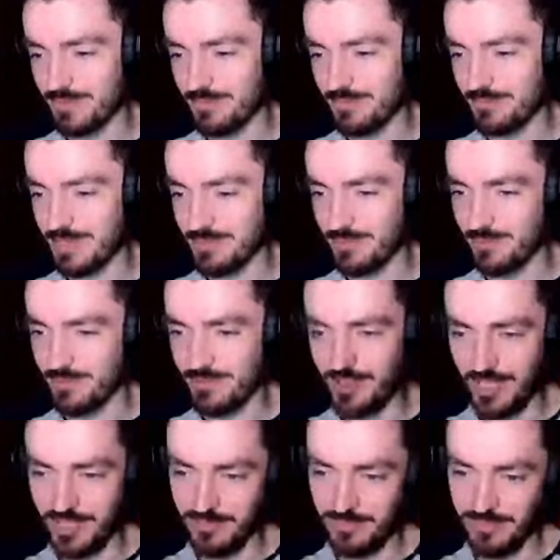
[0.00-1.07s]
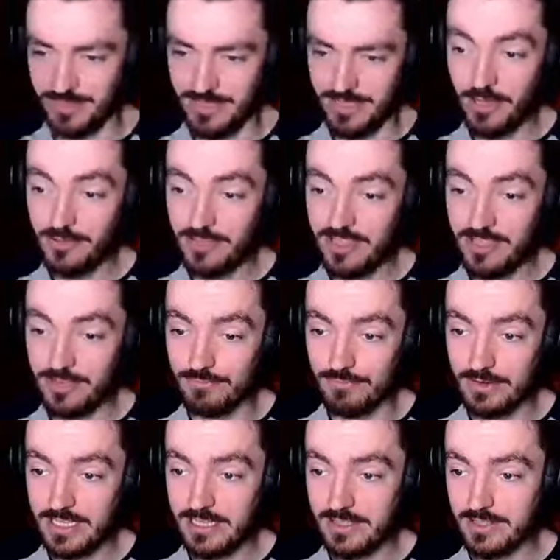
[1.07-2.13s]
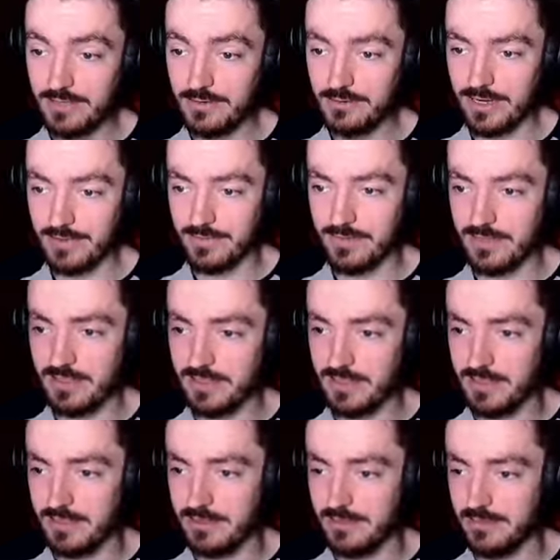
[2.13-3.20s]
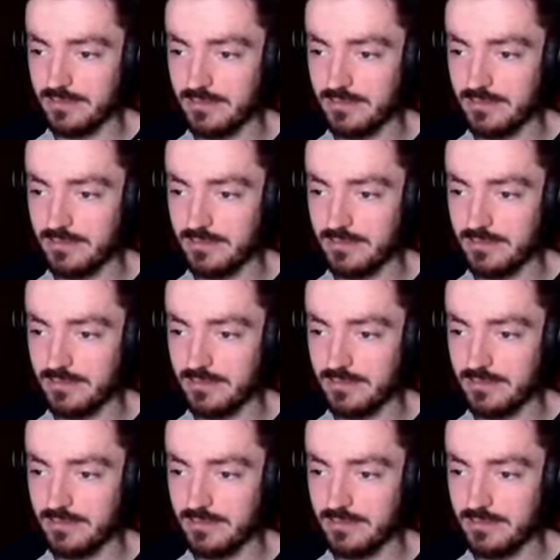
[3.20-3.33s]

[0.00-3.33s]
some people were genuinely, oh, this is really soon after this then.